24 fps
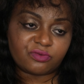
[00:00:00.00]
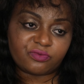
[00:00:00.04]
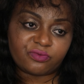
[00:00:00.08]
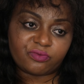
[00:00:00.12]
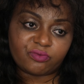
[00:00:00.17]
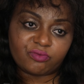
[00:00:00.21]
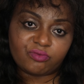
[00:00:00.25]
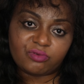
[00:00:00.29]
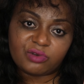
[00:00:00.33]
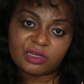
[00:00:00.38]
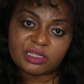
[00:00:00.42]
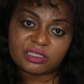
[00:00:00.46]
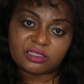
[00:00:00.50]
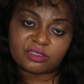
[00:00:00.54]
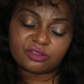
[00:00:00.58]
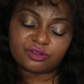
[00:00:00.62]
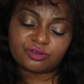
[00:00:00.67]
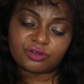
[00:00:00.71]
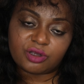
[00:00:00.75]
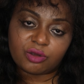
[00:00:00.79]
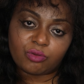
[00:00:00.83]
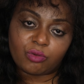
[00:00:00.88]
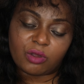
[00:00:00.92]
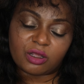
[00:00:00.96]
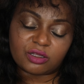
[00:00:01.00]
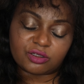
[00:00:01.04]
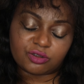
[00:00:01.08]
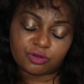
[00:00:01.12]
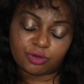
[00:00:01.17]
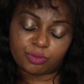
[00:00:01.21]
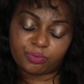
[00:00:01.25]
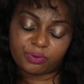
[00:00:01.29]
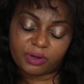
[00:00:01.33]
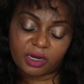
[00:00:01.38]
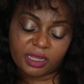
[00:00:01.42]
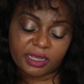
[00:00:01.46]
of listen to it whilst
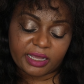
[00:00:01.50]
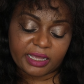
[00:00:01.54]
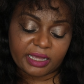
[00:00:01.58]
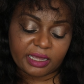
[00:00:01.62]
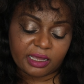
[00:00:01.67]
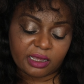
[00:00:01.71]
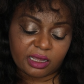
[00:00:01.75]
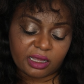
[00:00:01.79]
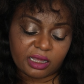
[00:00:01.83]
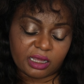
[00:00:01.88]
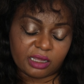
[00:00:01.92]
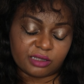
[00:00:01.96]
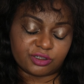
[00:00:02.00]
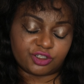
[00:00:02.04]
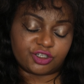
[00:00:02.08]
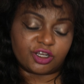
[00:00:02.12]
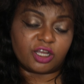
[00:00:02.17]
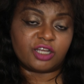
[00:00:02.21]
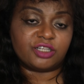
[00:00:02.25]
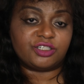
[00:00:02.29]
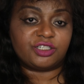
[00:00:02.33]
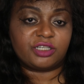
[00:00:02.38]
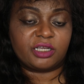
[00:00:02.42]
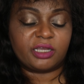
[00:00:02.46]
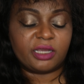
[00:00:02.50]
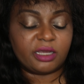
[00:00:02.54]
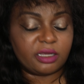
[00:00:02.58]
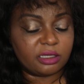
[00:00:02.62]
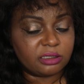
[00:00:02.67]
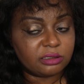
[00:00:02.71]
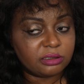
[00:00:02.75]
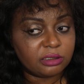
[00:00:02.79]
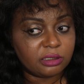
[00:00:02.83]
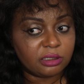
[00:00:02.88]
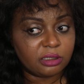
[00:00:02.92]
you're plugging and charging it.